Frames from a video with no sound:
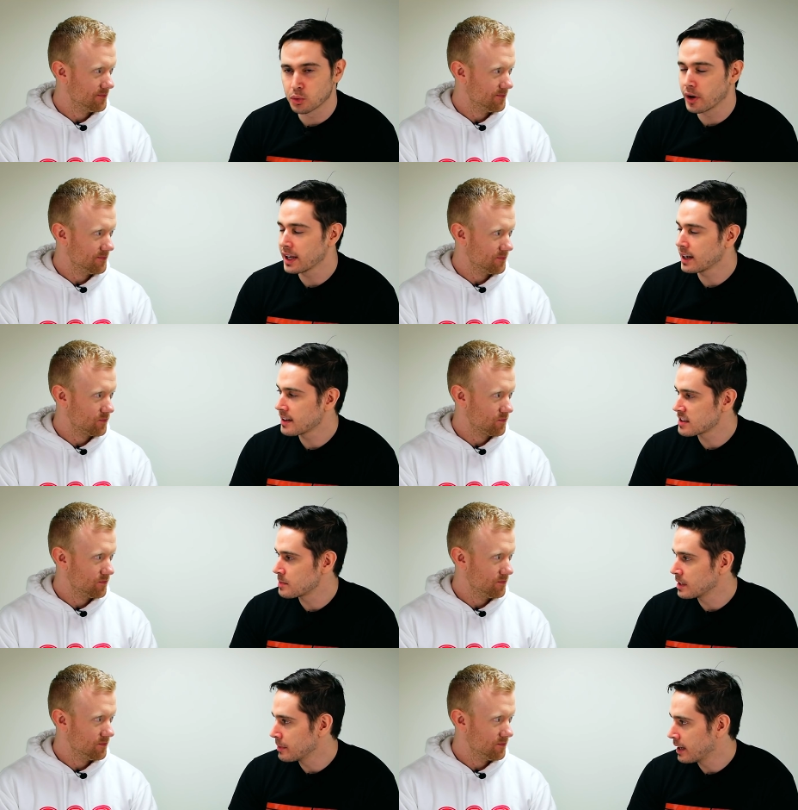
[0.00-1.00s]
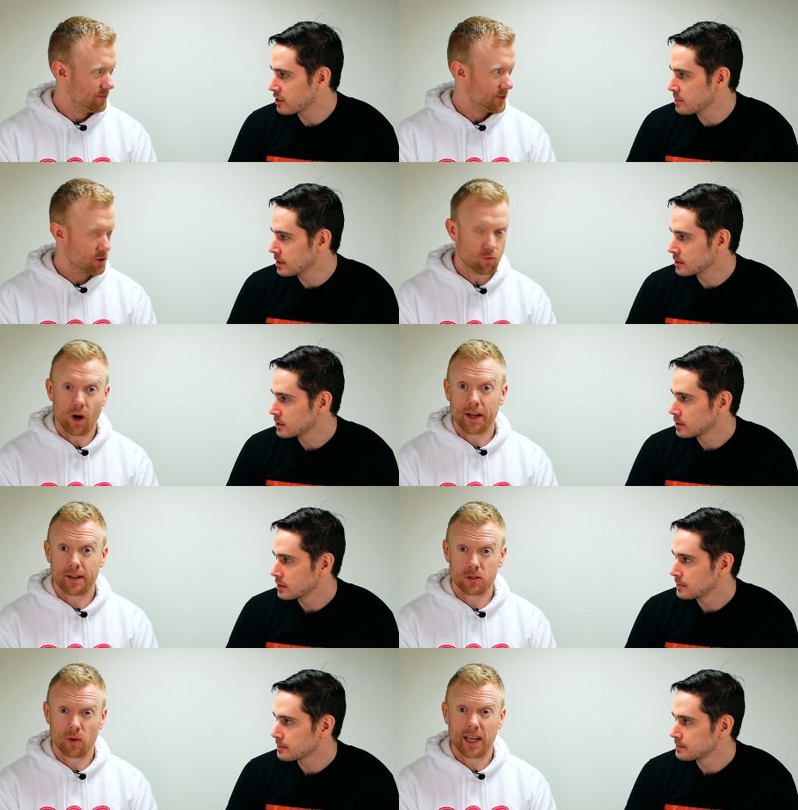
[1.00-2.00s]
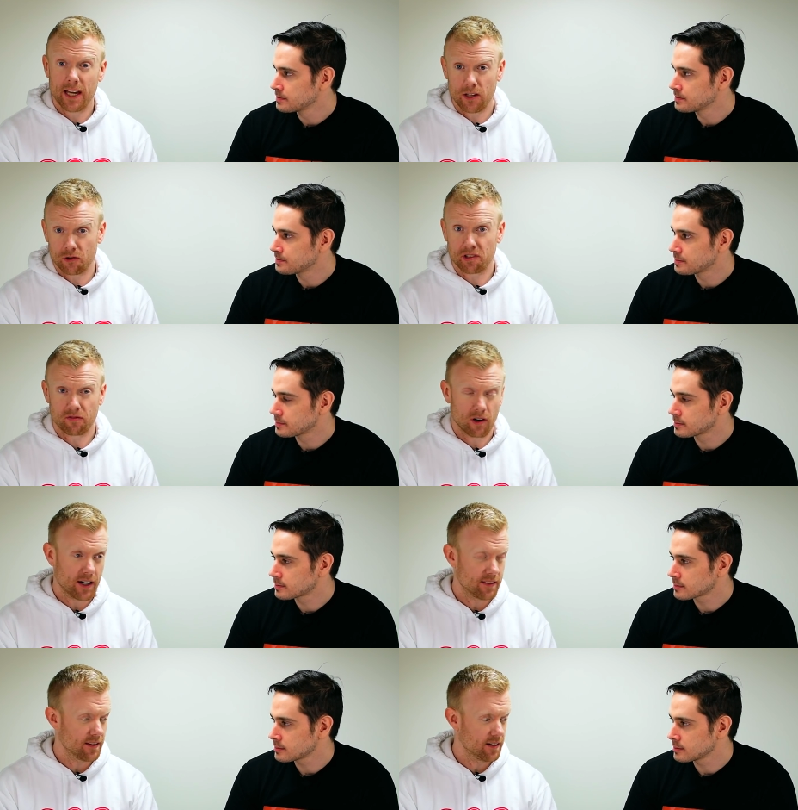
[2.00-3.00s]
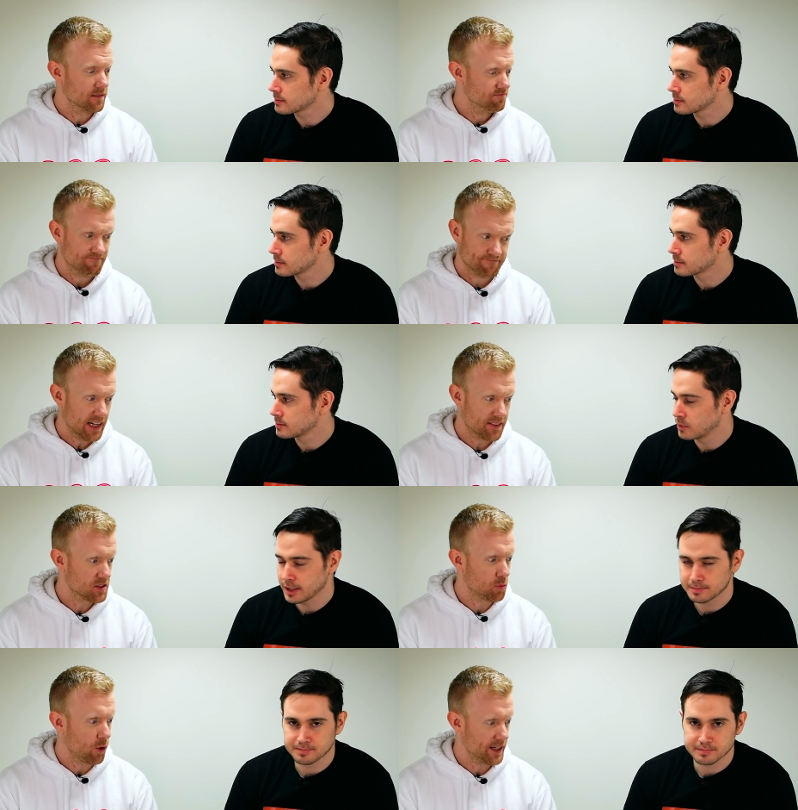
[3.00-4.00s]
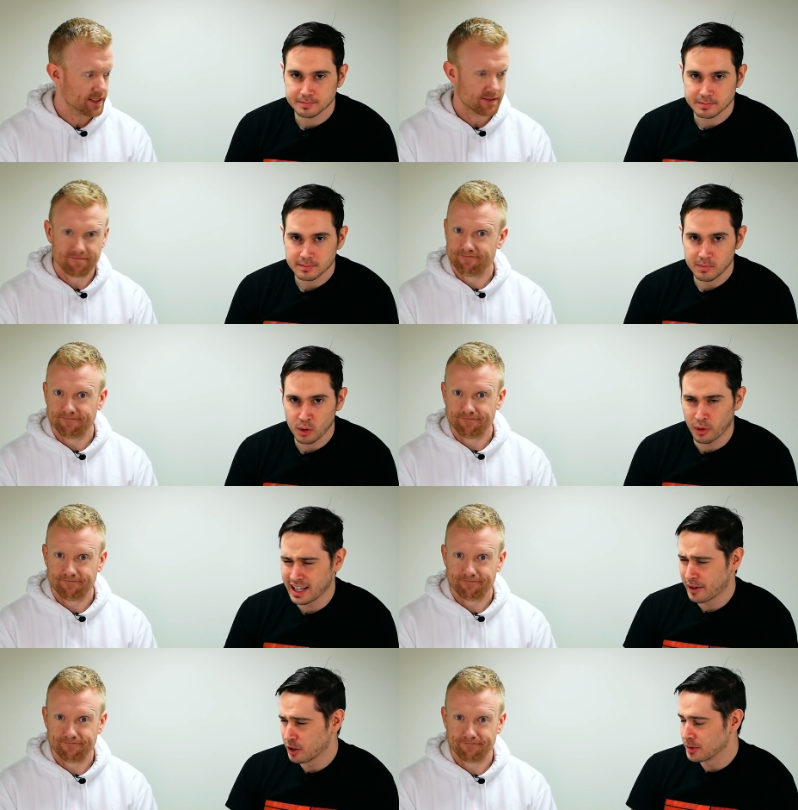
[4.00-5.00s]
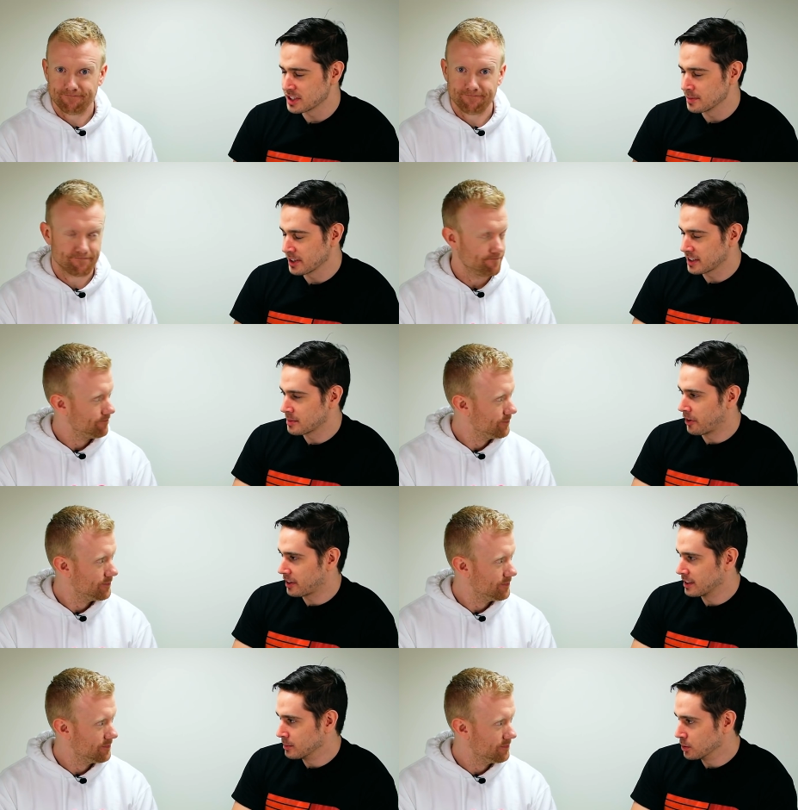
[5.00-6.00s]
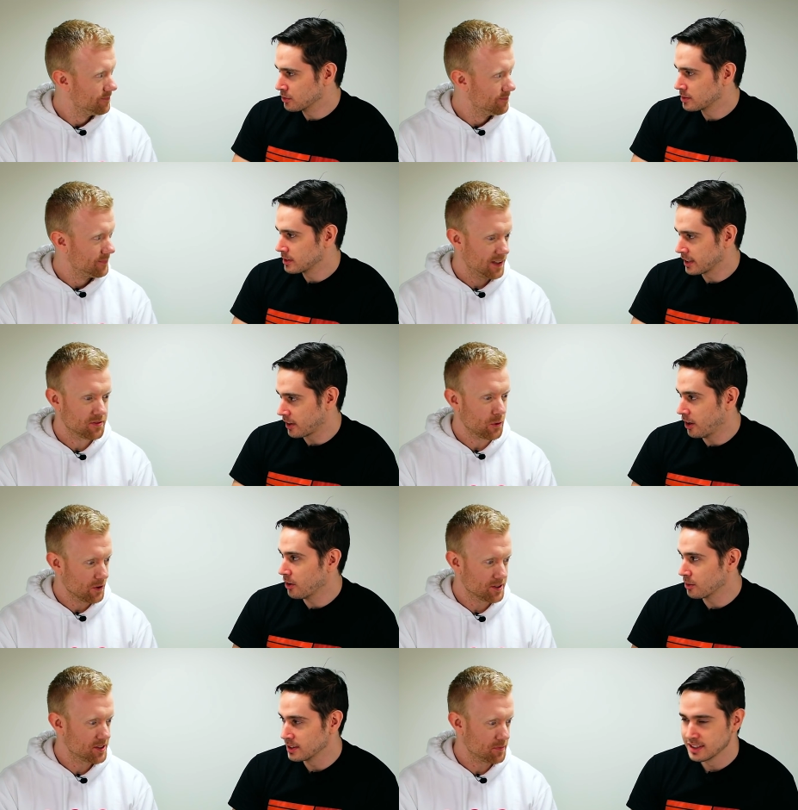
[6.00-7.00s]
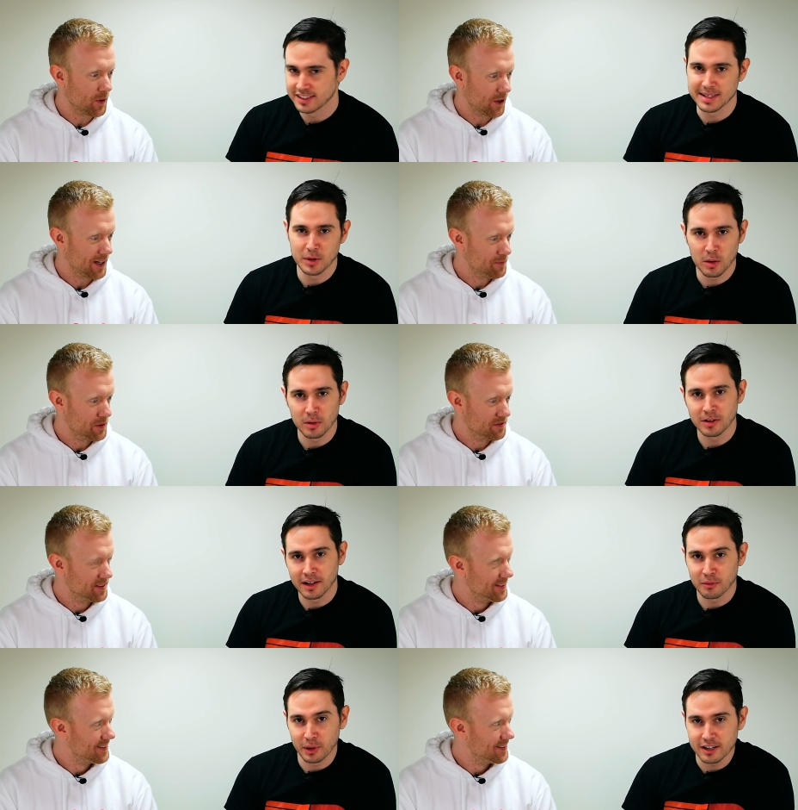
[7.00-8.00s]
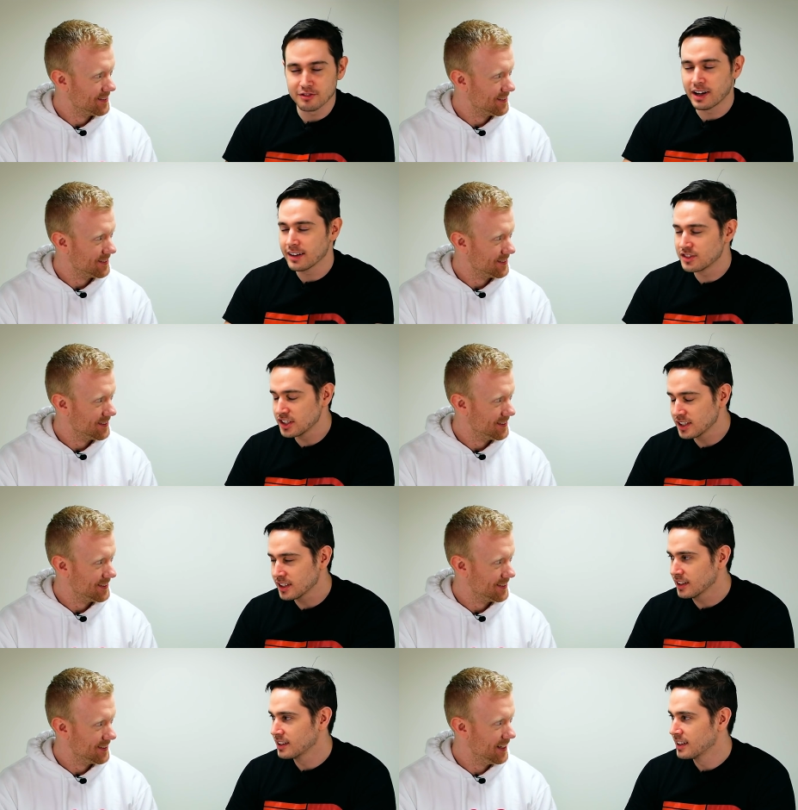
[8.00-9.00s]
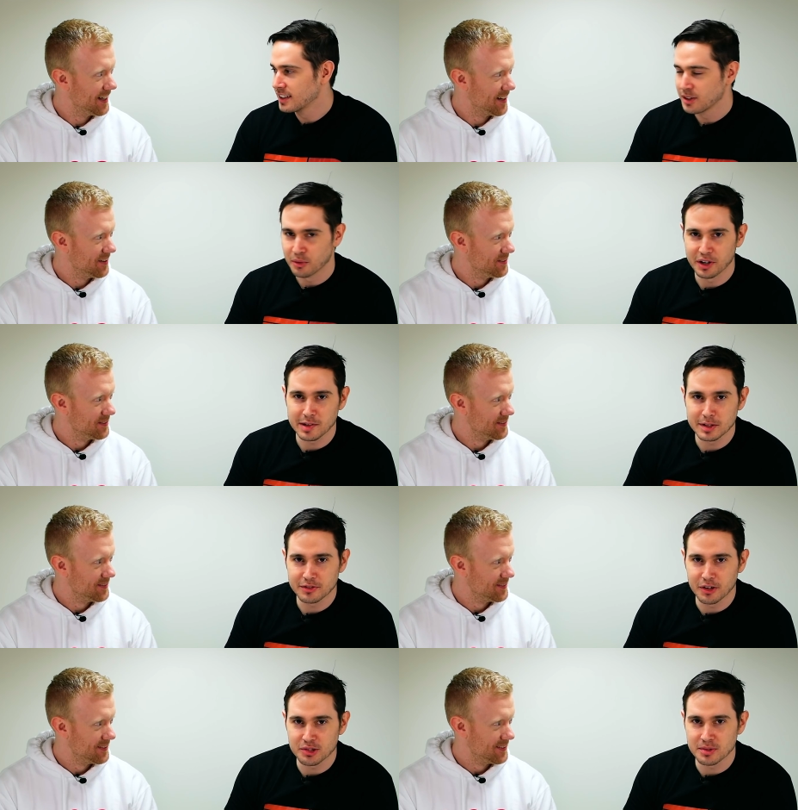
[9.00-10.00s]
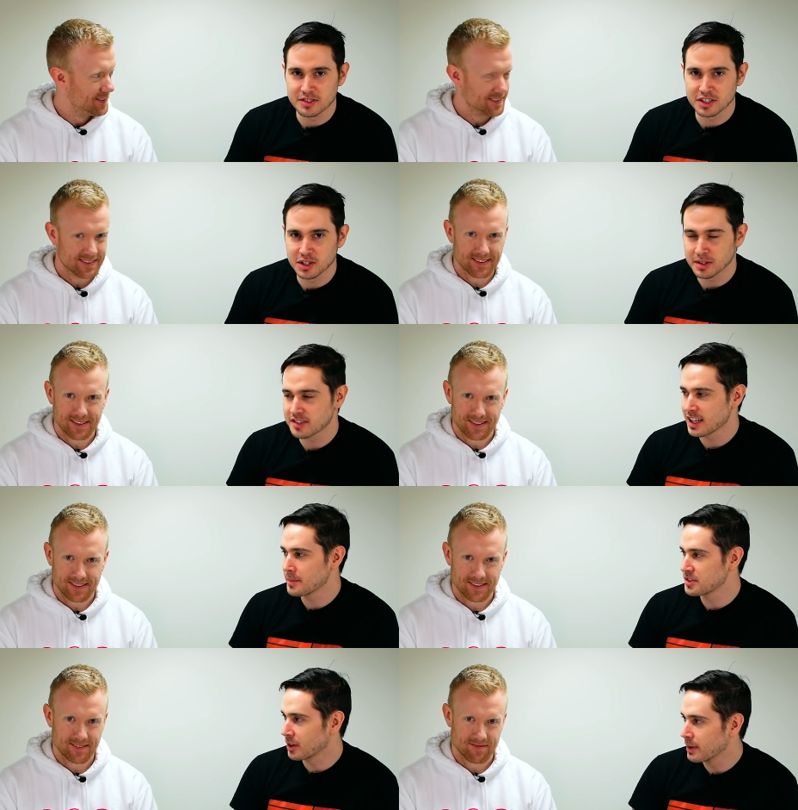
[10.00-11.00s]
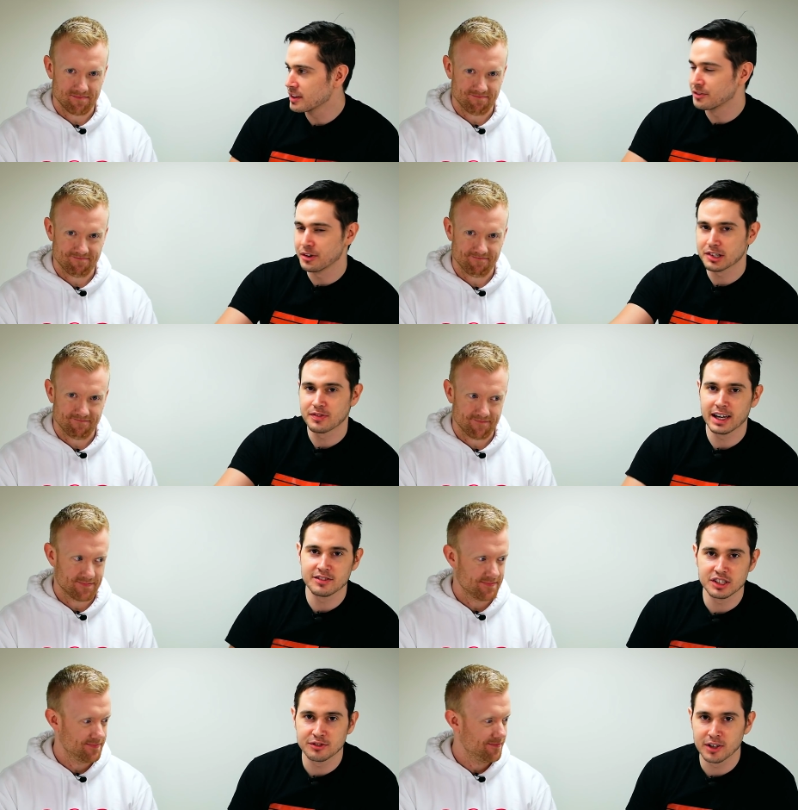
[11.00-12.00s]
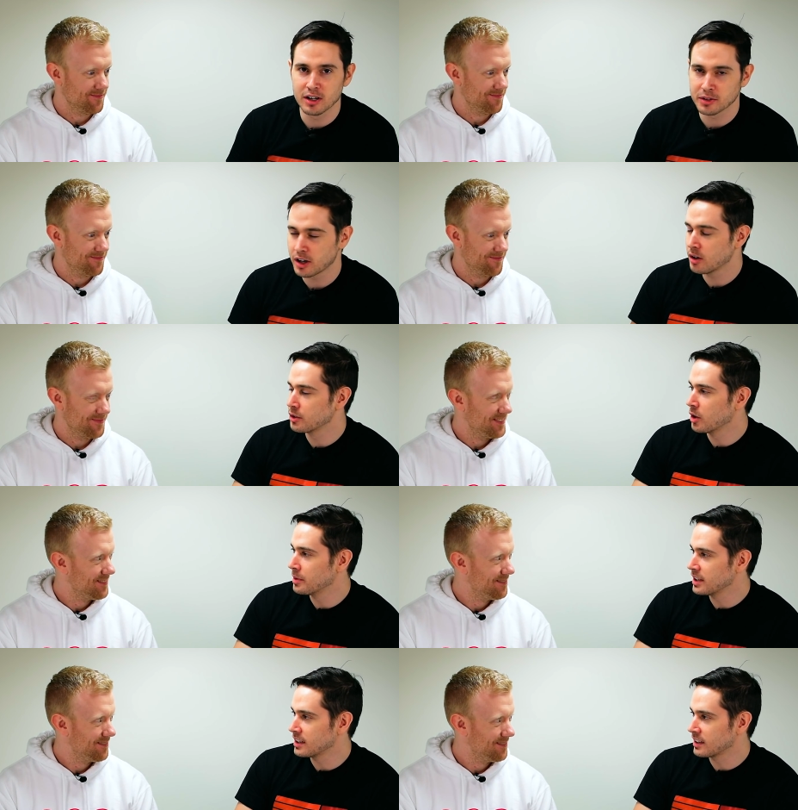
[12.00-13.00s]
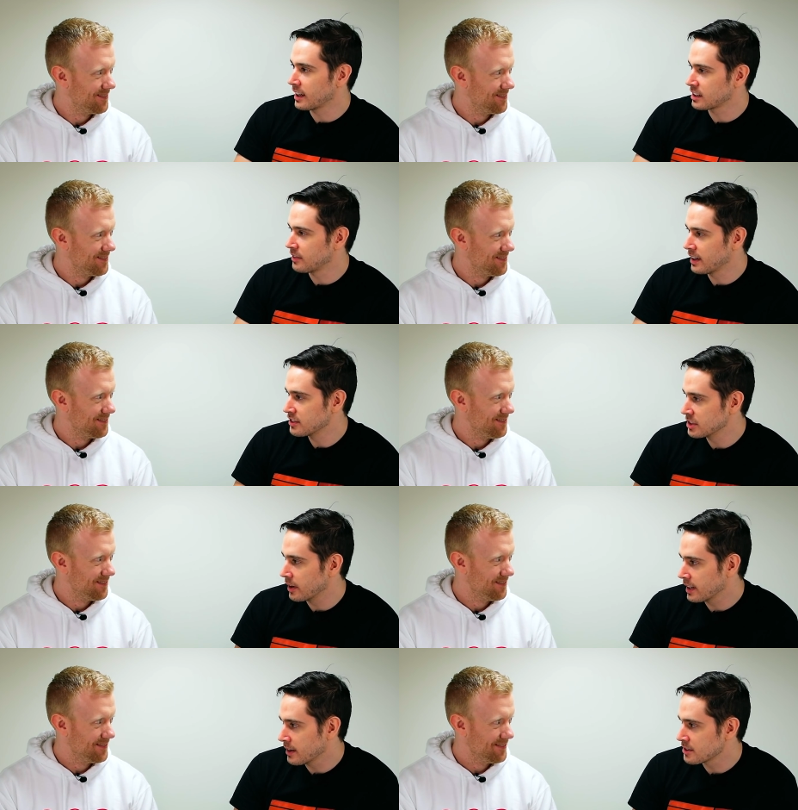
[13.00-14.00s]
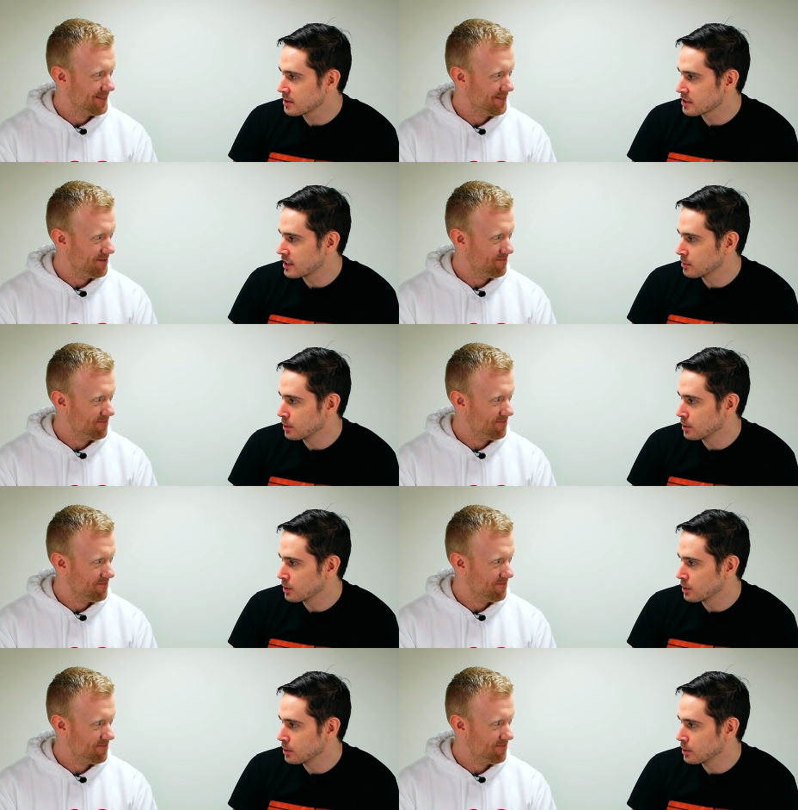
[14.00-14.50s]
Speaker 1: great as it's being made out to be. Right, because we can't use it for anything at right. this point. Right now, it almost seems like it's a marketing move. Like, oh, T Mobile, we have 5G. Yeah. We're going to be the first ones to do it. Samsung, we have the first 5G phone. Oh, nobody can connect to 5G right now, so it's kind of